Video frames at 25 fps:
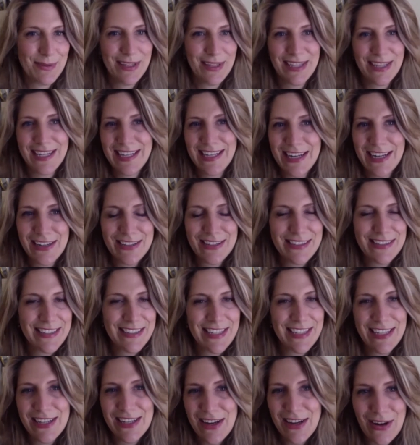billionaire
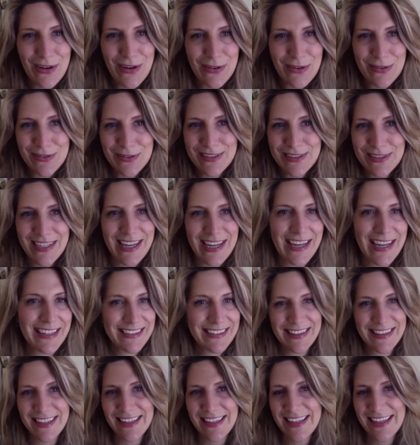CEO
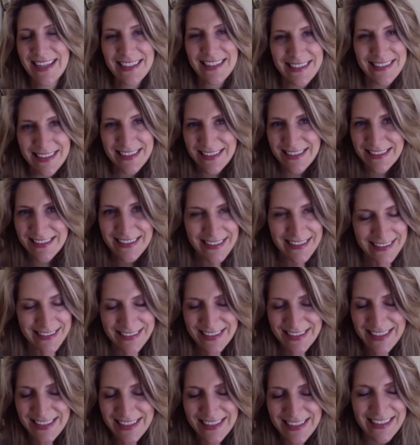takes the innocent
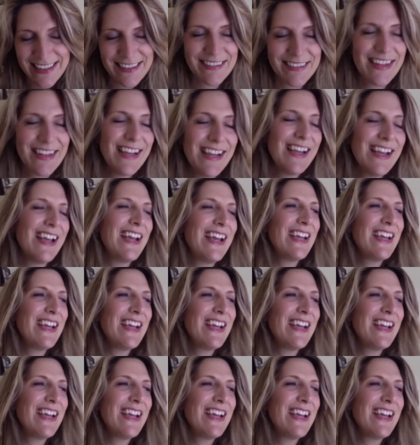assistant, and,